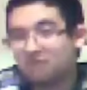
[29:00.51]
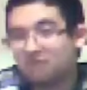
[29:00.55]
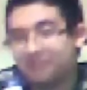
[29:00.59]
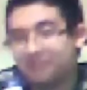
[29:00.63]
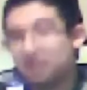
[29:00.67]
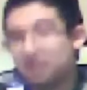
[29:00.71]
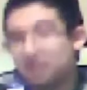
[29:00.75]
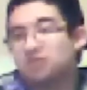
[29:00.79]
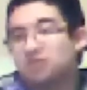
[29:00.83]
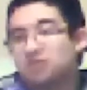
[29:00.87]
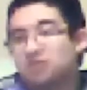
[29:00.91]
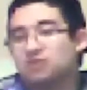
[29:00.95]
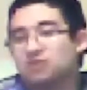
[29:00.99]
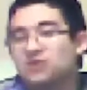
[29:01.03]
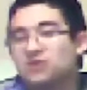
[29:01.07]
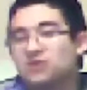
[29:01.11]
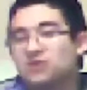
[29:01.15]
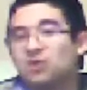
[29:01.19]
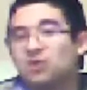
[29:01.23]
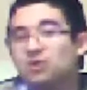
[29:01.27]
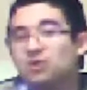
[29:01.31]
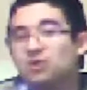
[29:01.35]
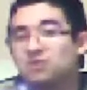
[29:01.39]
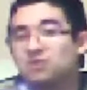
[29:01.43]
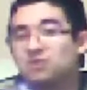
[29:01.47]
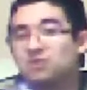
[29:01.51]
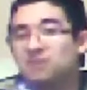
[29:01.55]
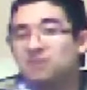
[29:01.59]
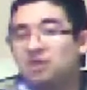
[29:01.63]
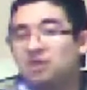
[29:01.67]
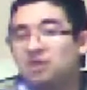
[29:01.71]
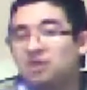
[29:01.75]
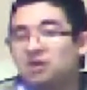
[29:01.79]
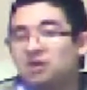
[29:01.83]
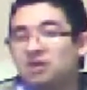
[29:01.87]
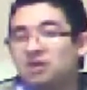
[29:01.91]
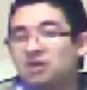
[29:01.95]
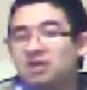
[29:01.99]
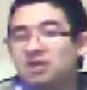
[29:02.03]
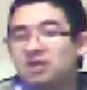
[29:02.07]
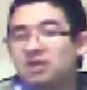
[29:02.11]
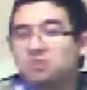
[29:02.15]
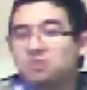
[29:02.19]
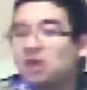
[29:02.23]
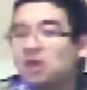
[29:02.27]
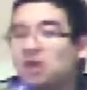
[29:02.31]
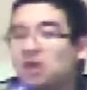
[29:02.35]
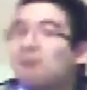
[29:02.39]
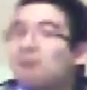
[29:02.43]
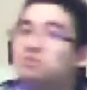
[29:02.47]
some duds, of course, but you know
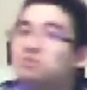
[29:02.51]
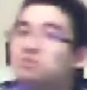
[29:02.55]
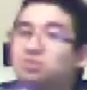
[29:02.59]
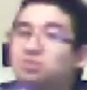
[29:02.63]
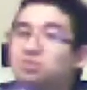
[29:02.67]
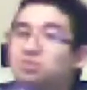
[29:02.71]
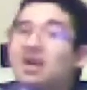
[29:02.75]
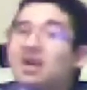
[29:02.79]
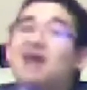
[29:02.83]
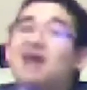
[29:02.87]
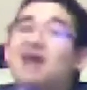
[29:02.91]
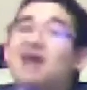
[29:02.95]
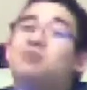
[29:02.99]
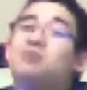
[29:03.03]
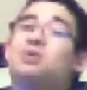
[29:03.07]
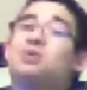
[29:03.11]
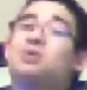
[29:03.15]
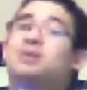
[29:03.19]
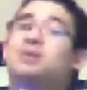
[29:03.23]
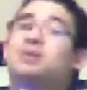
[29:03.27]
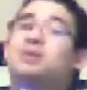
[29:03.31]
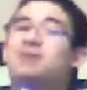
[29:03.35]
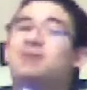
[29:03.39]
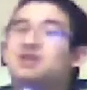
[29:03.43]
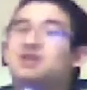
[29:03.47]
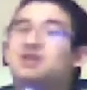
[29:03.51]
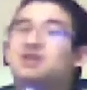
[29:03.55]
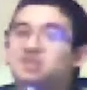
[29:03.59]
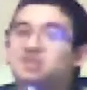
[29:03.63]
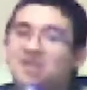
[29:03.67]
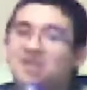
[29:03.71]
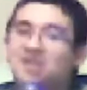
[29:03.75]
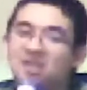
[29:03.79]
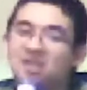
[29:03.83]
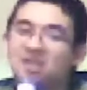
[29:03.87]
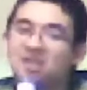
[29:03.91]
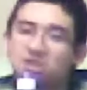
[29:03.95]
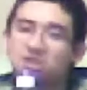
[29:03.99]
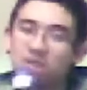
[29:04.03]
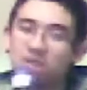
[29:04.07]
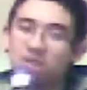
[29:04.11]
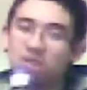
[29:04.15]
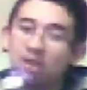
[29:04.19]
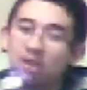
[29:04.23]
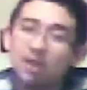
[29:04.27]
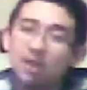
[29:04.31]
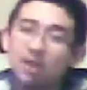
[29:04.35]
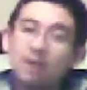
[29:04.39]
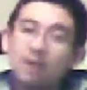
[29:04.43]
that's what happens when anyone can make a stage.